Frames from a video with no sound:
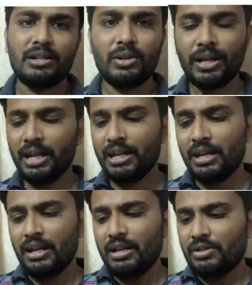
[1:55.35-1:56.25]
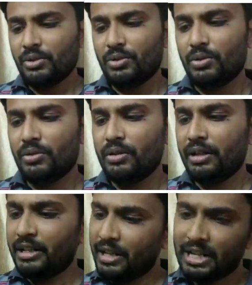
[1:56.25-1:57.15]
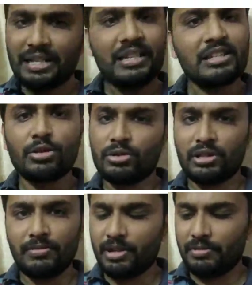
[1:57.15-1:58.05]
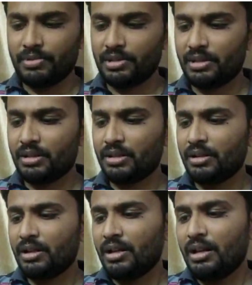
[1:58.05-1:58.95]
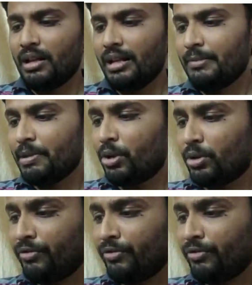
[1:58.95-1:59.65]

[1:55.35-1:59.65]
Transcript: Okay, so it eases those symptoms. Let me go to